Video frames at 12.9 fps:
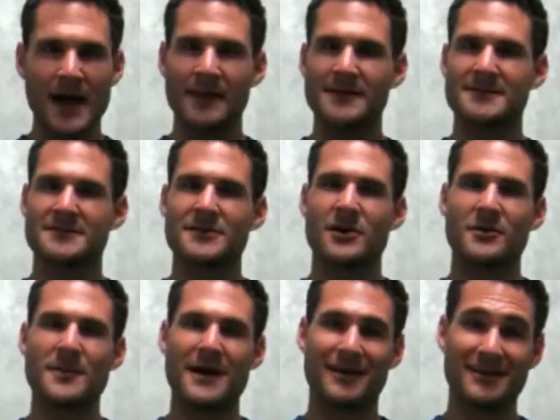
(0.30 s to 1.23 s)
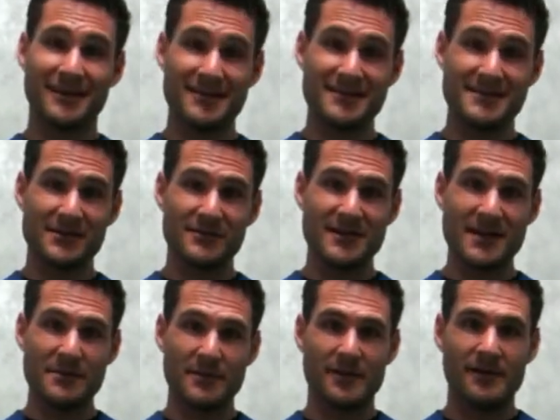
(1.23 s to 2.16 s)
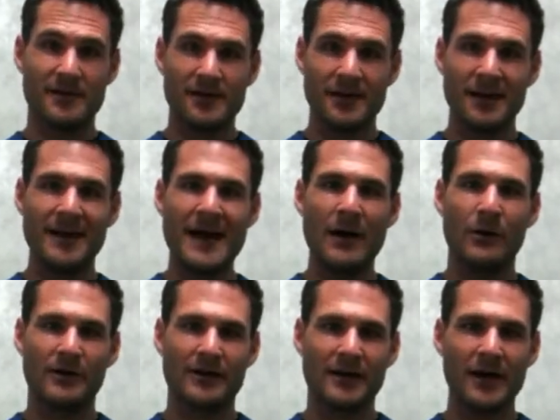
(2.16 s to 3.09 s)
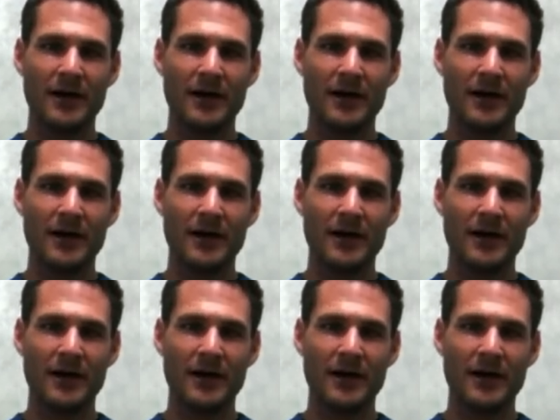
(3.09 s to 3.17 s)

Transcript: I'd like to talk about kinesiotape and how it can